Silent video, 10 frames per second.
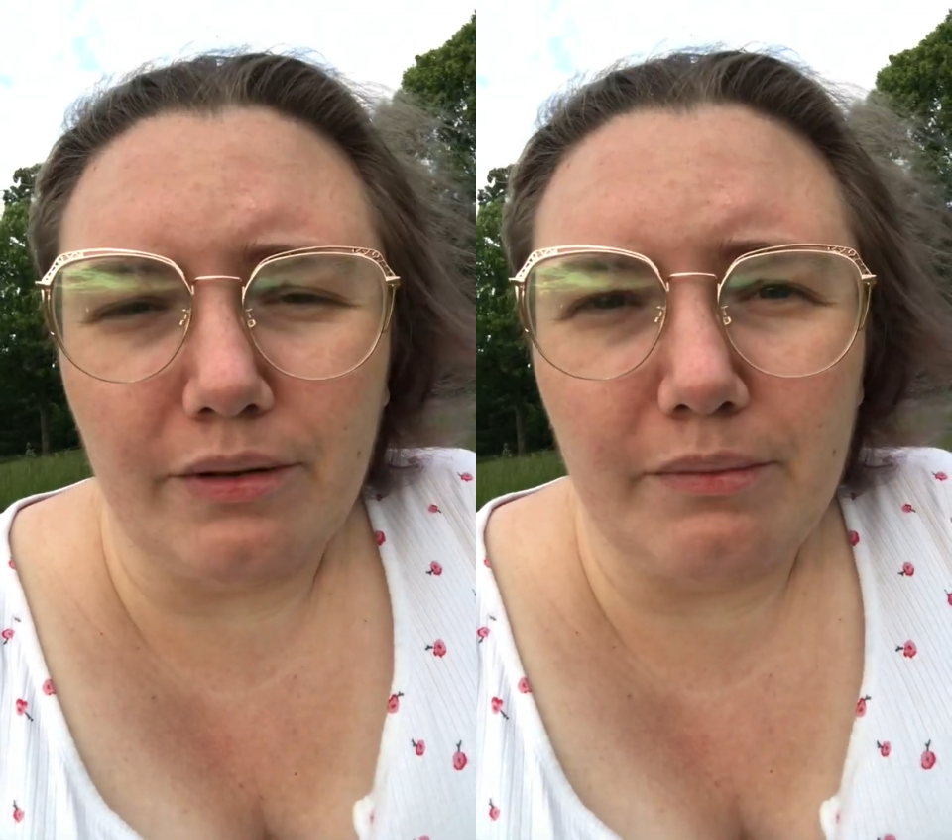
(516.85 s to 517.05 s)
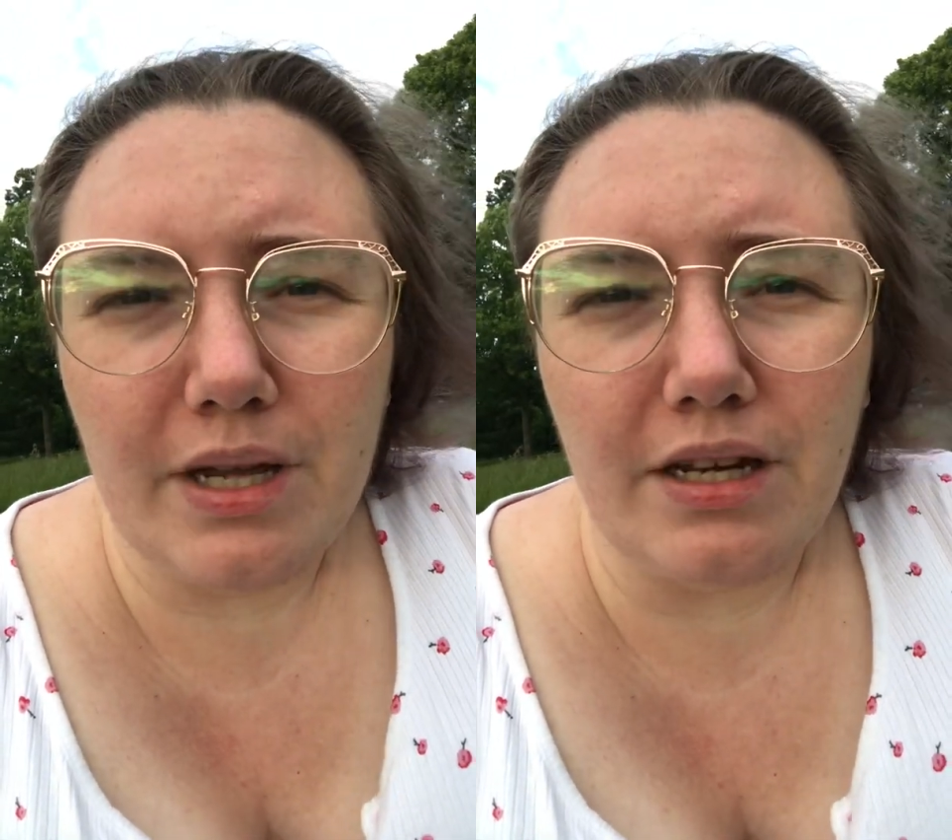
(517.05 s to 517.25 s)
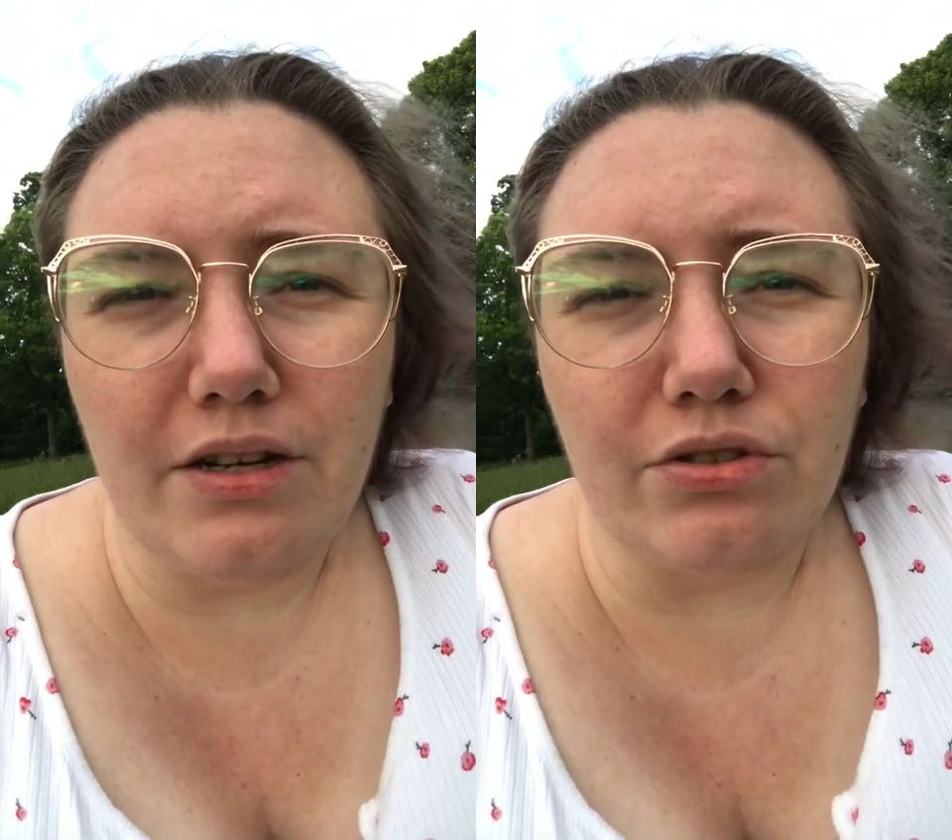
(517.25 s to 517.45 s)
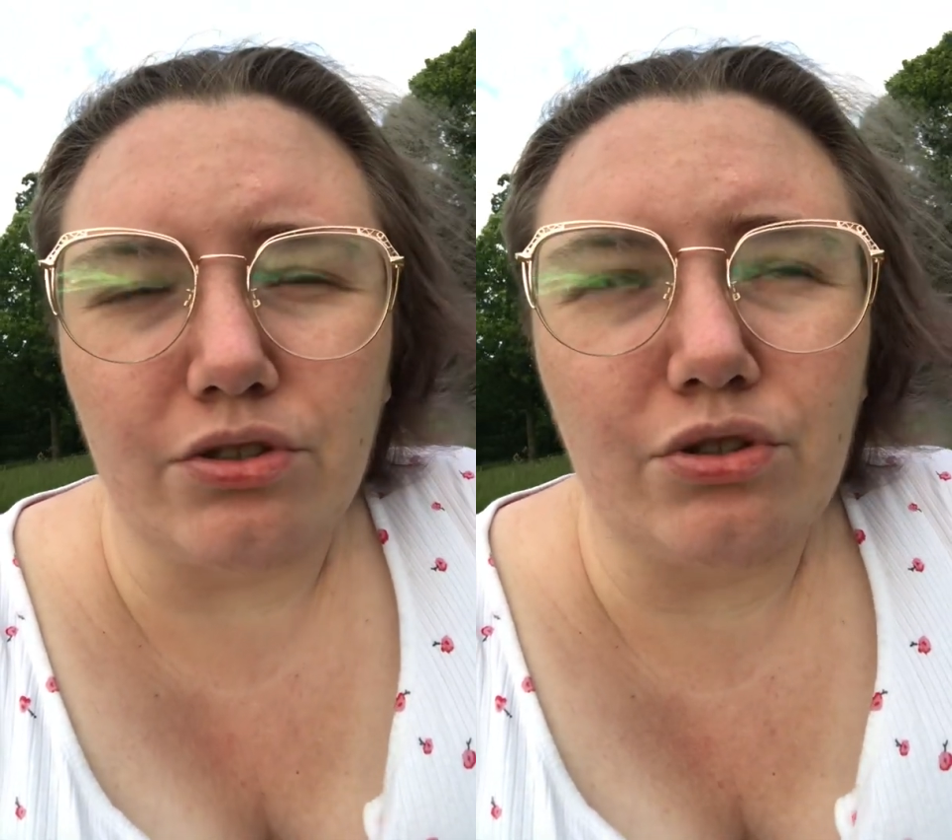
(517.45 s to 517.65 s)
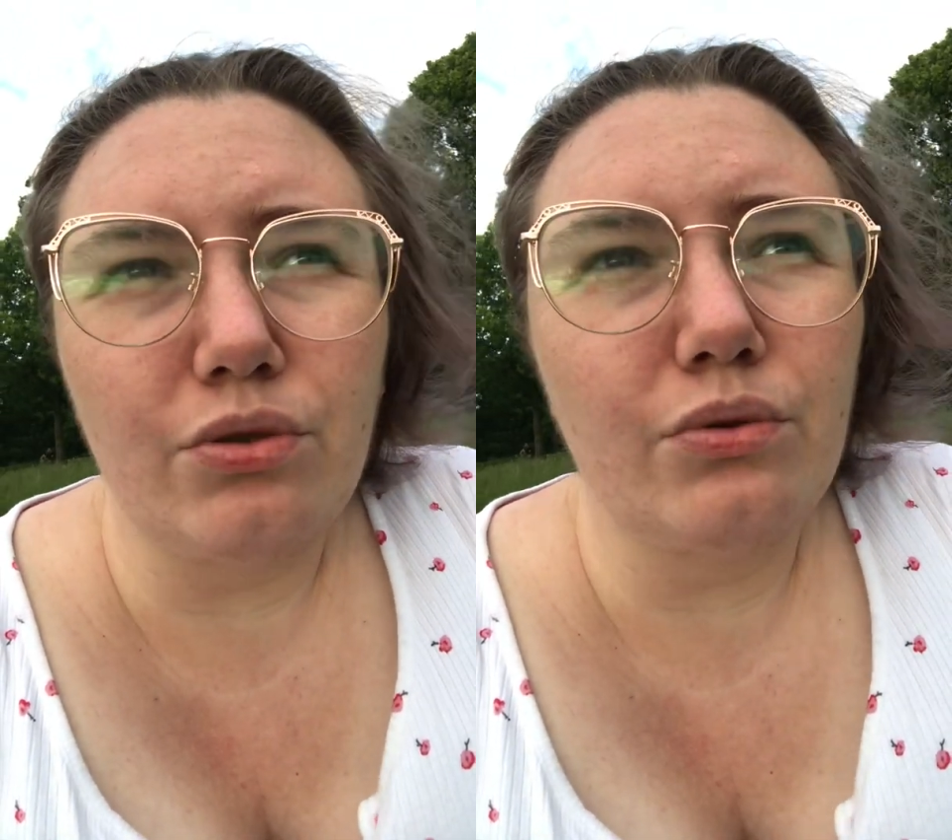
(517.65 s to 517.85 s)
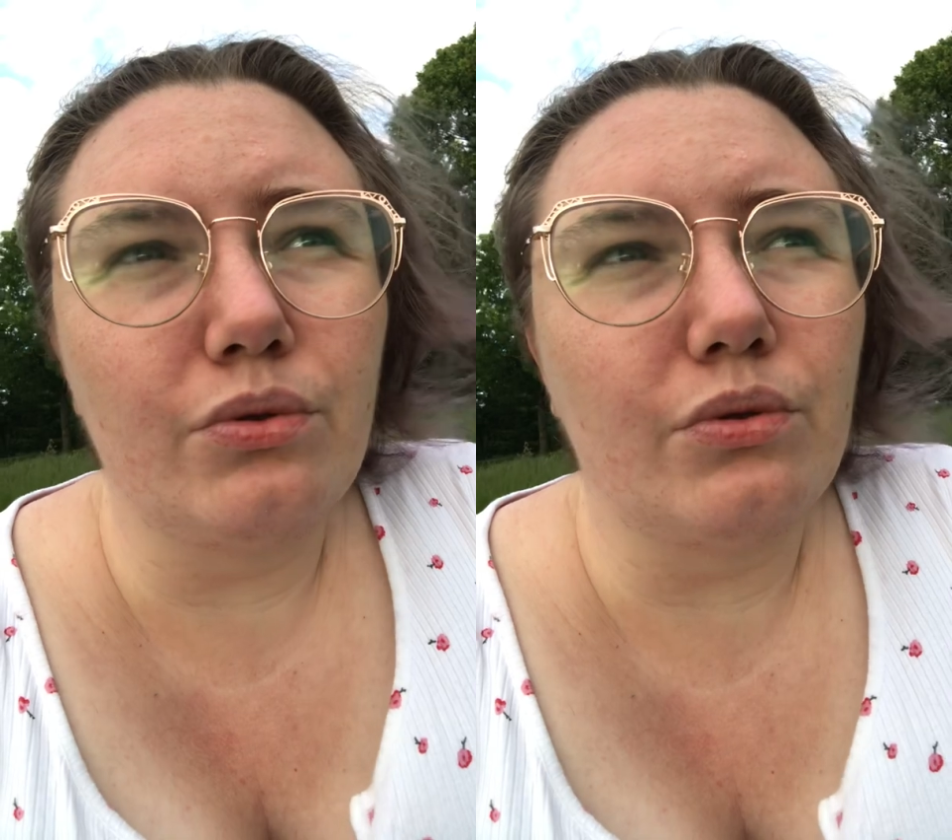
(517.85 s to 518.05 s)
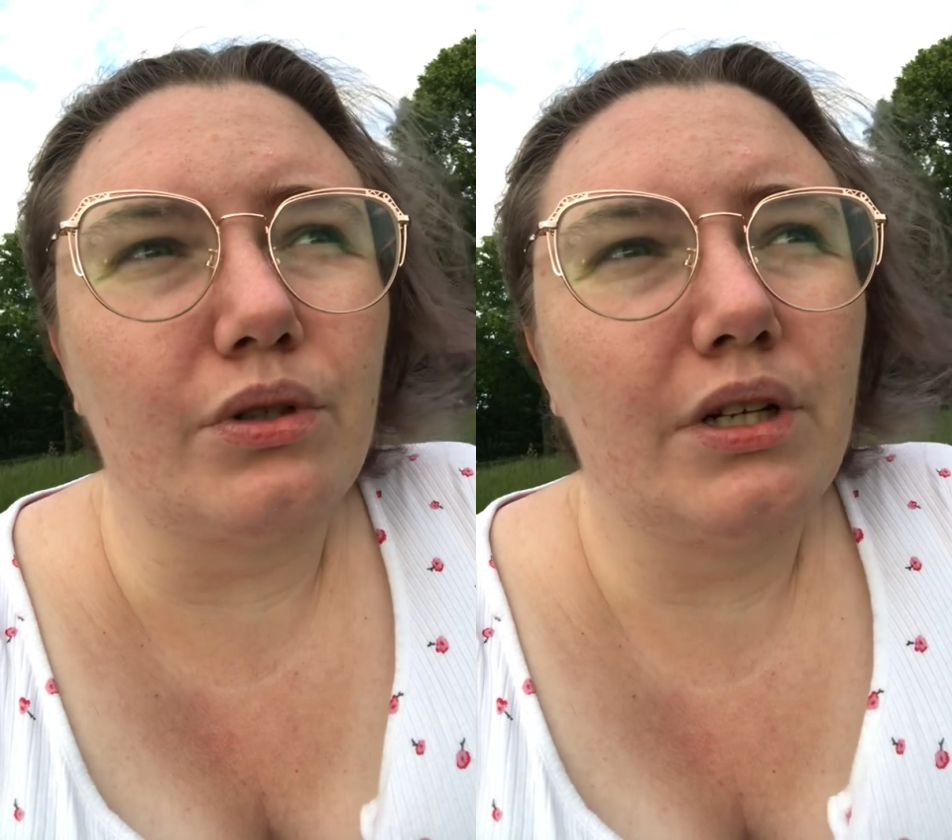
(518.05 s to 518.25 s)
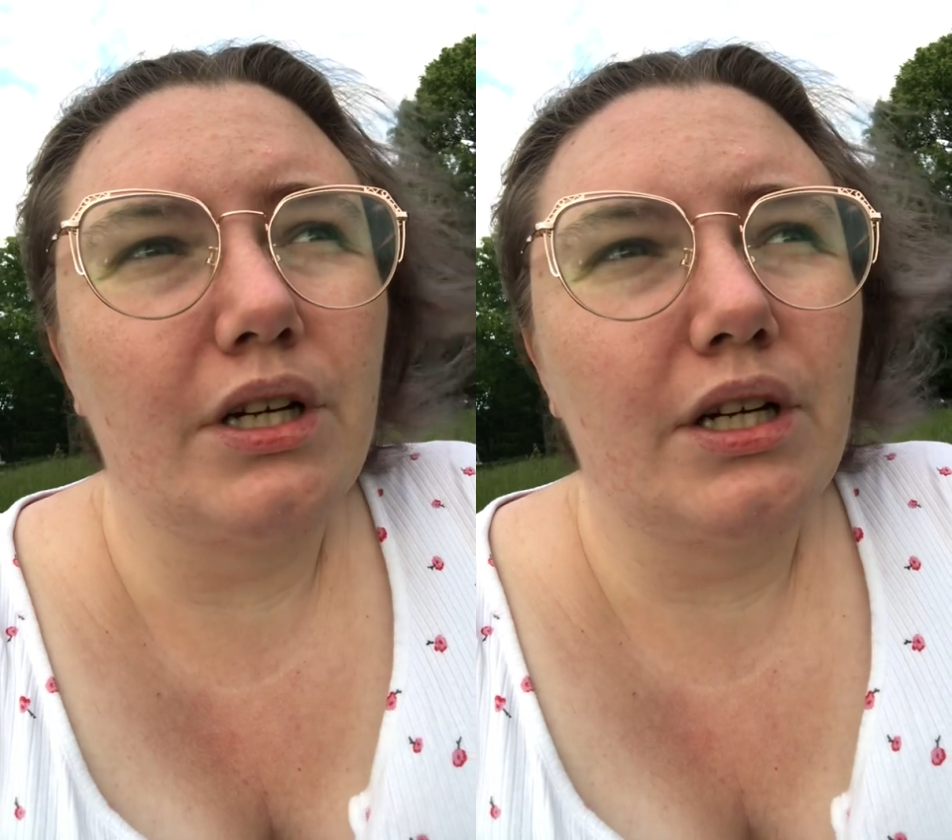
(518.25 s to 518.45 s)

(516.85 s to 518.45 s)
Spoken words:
many years too.